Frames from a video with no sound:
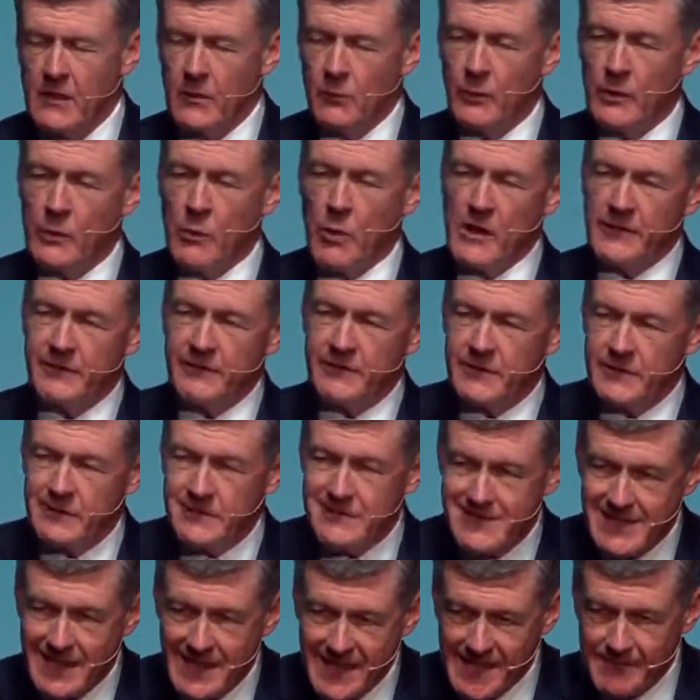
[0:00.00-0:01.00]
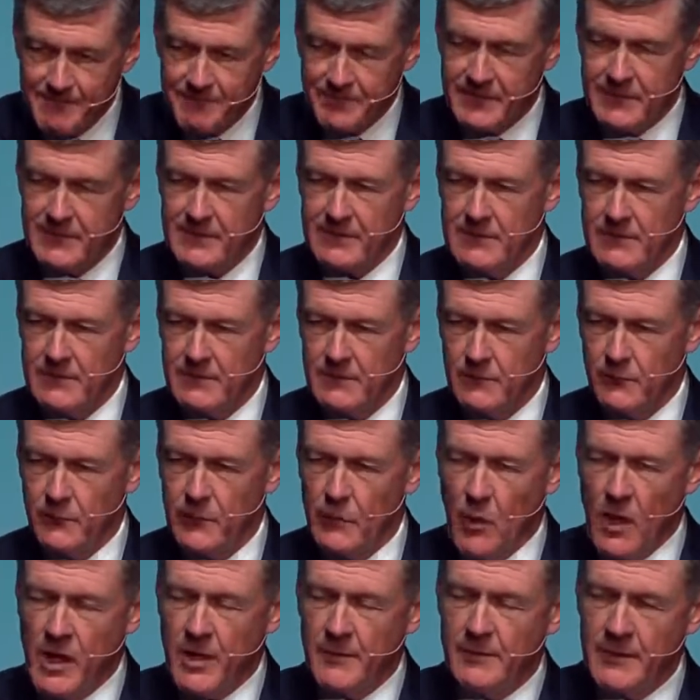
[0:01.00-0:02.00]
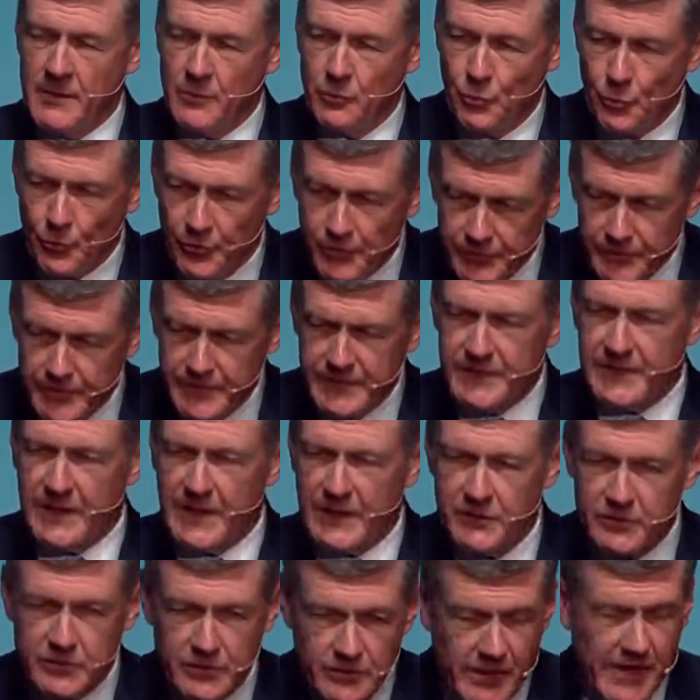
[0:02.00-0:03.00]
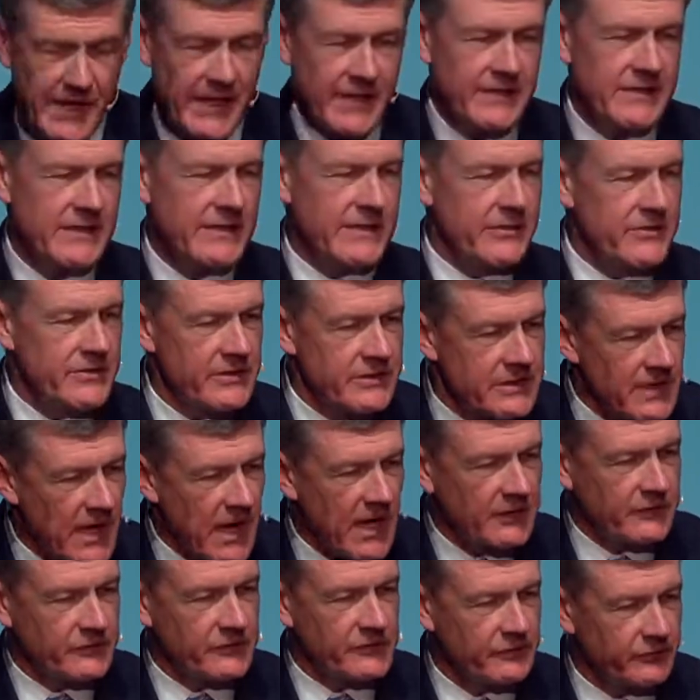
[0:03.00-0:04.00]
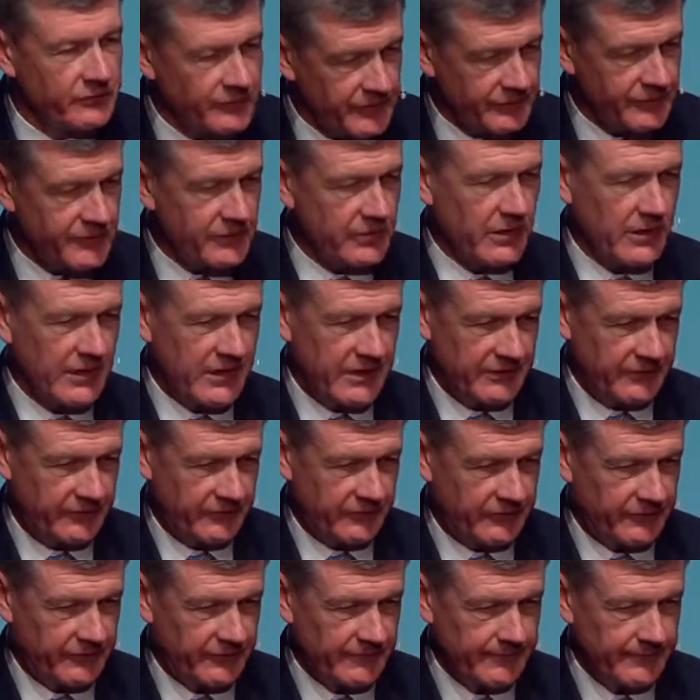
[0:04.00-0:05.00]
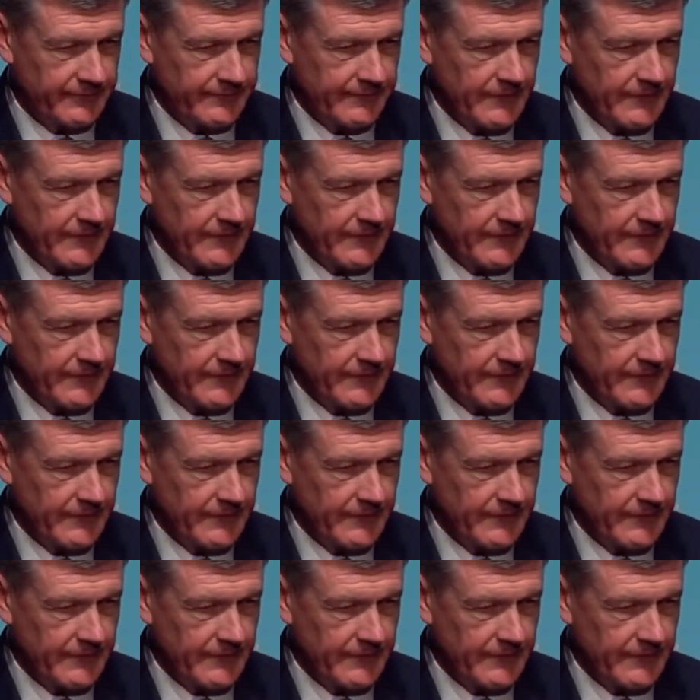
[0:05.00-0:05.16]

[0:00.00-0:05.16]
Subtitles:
We want the depth. We want to be rooted and grounded in the doctrines of grace.